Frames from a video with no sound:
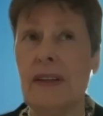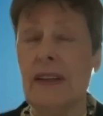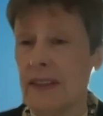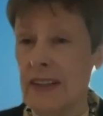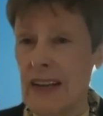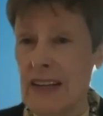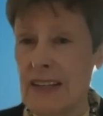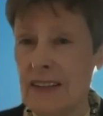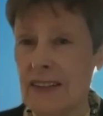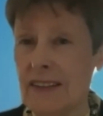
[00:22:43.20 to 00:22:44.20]

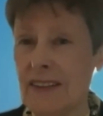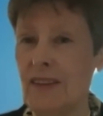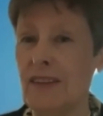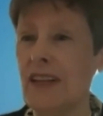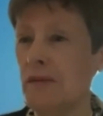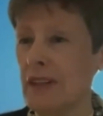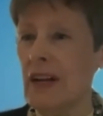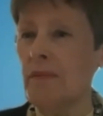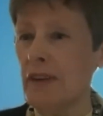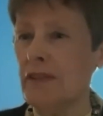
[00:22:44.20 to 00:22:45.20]
Canadian. They were
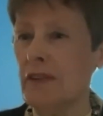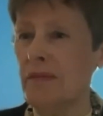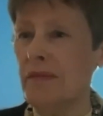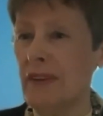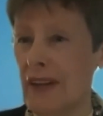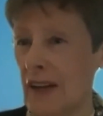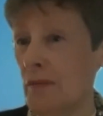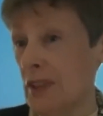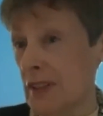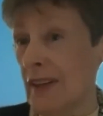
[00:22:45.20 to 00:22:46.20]
coming from, I
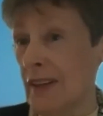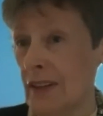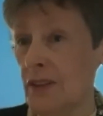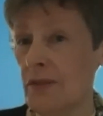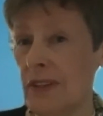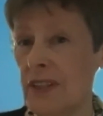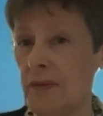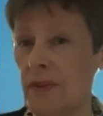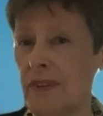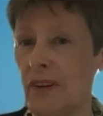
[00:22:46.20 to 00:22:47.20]
would say, countries
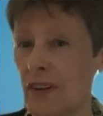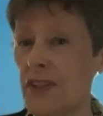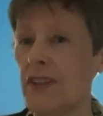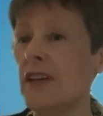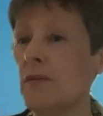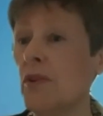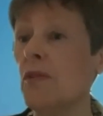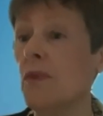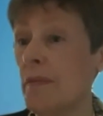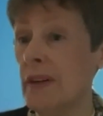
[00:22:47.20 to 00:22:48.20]
where also there were
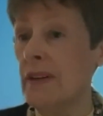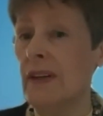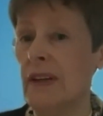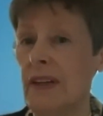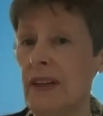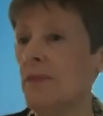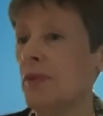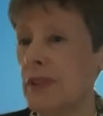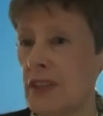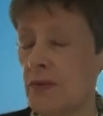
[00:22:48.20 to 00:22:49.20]
women in
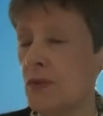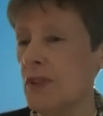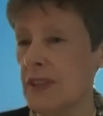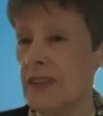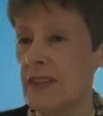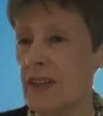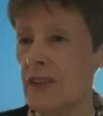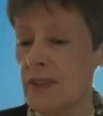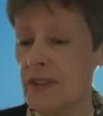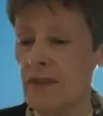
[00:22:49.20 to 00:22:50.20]
police forces,
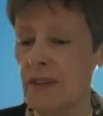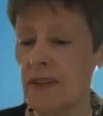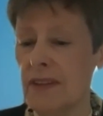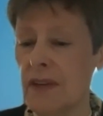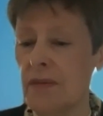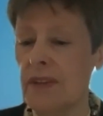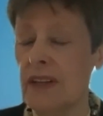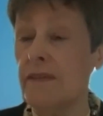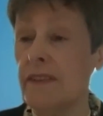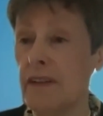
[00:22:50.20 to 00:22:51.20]
etc. So, they were
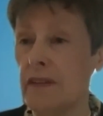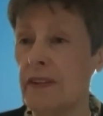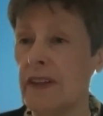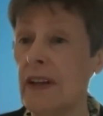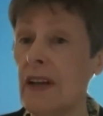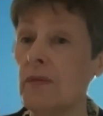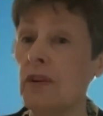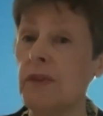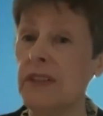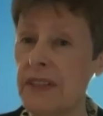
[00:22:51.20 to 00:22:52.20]
in favor of it.
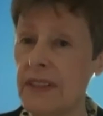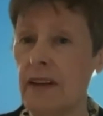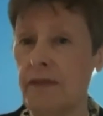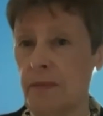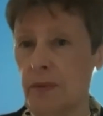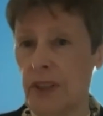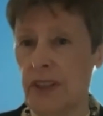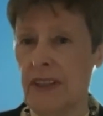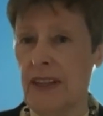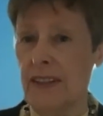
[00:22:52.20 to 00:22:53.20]
What we did have to push
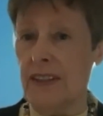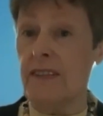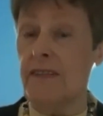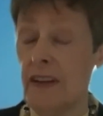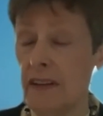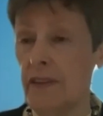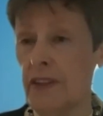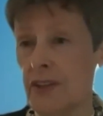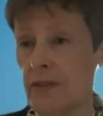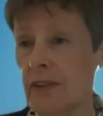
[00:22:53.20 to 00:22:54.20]
against very, very
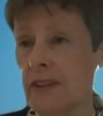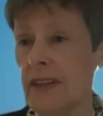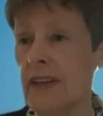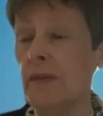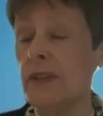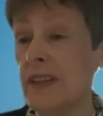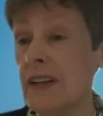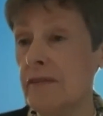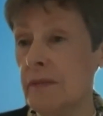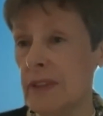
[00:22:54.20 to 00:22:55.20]
strongly was the
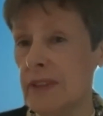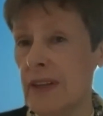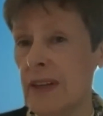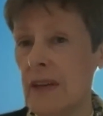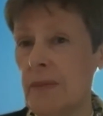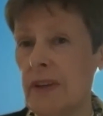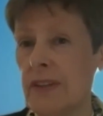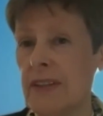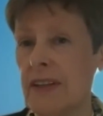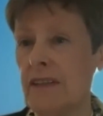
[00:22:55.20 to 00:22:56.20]
government, because
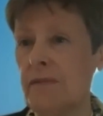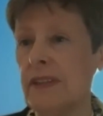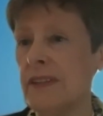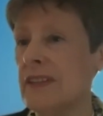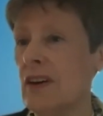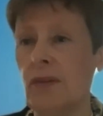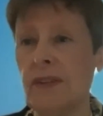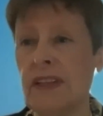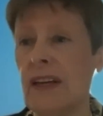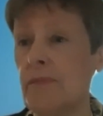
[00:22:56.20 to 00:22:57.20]
the government
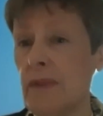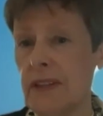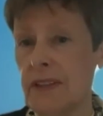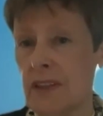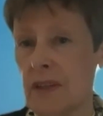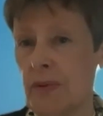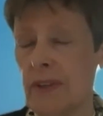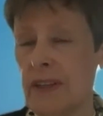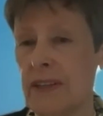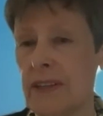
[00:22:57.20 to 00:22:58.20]
only had a military
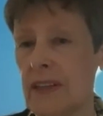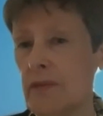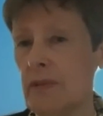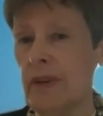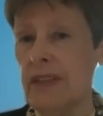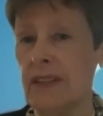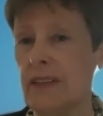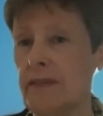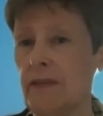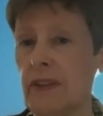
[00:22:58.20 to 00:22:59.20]
police, and there were basically
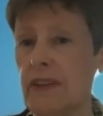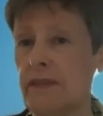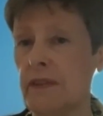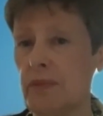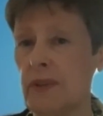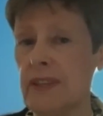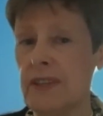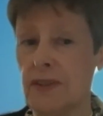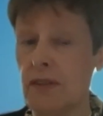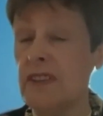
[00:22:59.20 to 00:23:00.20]
4 different police
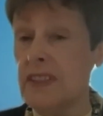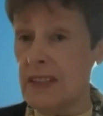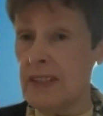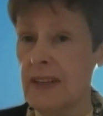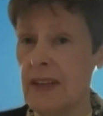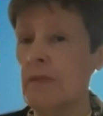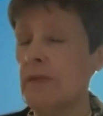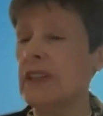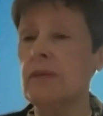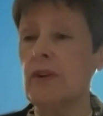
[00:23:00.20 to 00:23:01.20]
services,
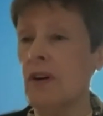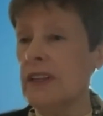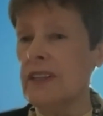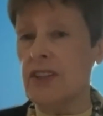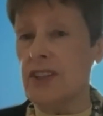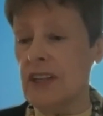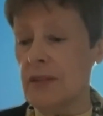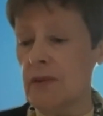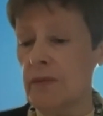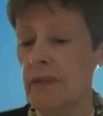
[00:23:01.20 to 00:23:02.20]
but they were all interchangeable with the